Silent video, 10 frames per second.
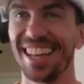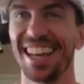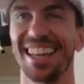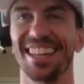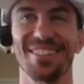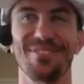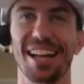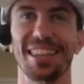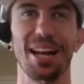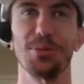and the fact
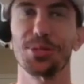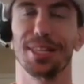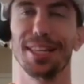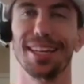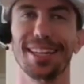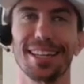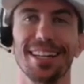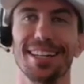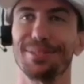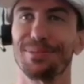that I was like
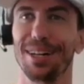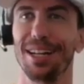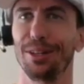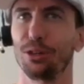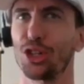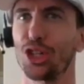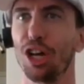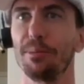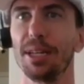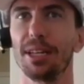uh, a little
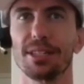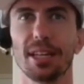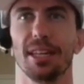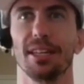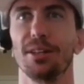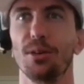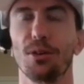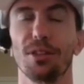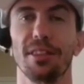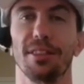chubby as a kid,
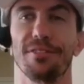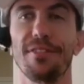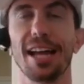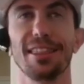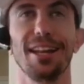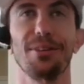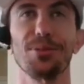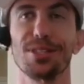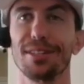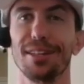or the fact that I
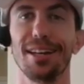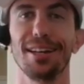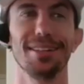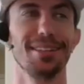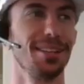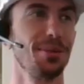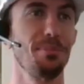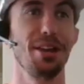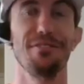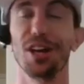was uh,
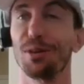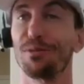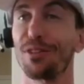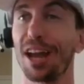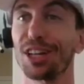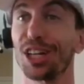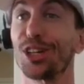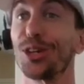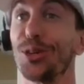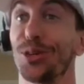made fun of for having a
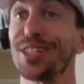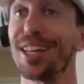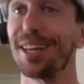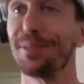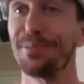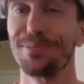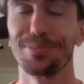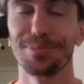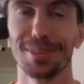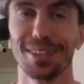girl's name
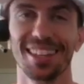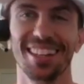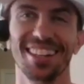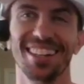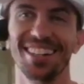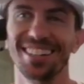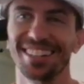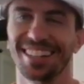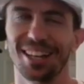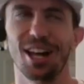uh,
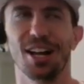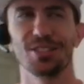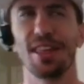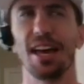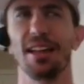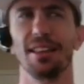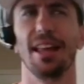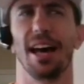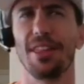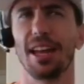a lot. So that
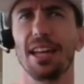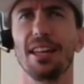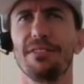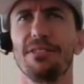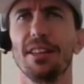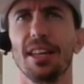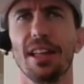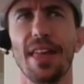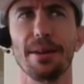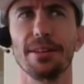I think I definitely, uh,
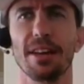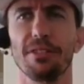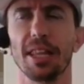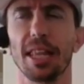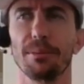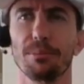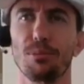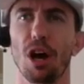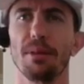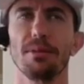that definitely like
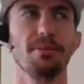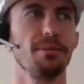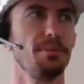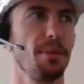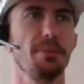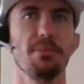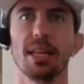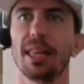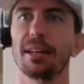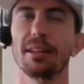brought, made
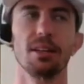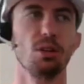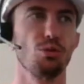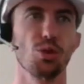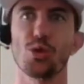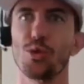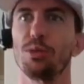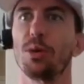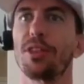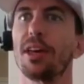me like
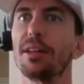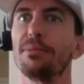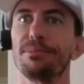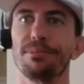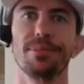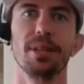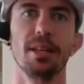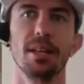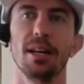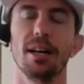retreat within.
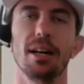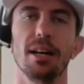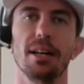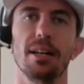Uh,